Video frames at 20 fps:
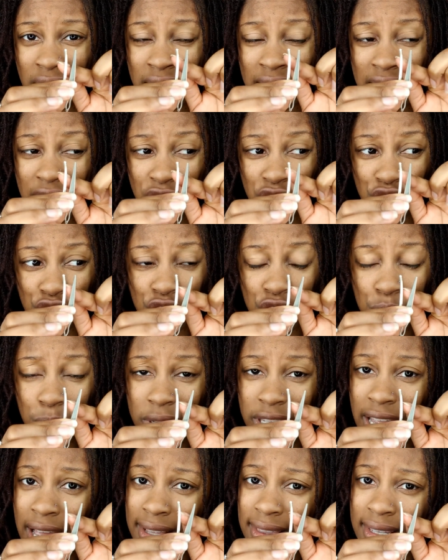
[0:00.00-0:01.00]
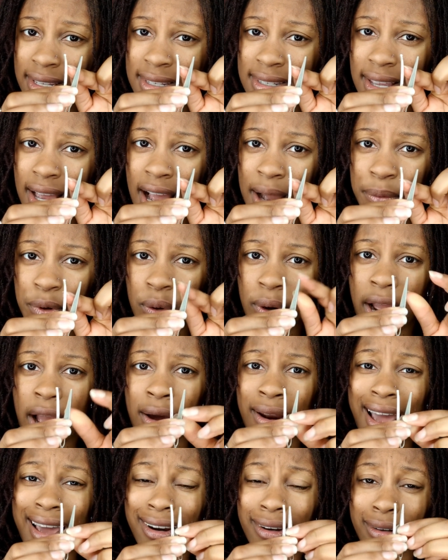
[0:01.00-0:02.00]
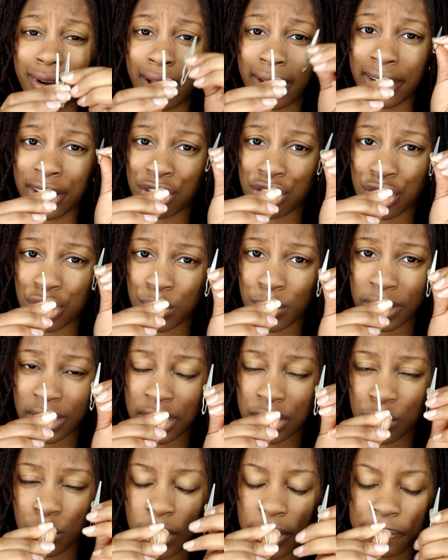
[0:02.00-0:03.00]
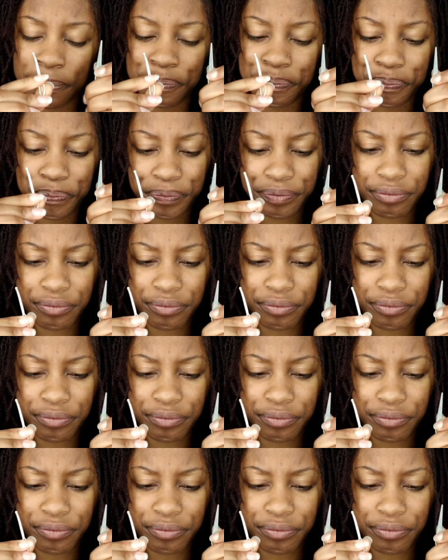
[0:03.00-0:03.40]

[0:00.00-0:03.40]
any issues with that this time around. I had a lot of issues with this one.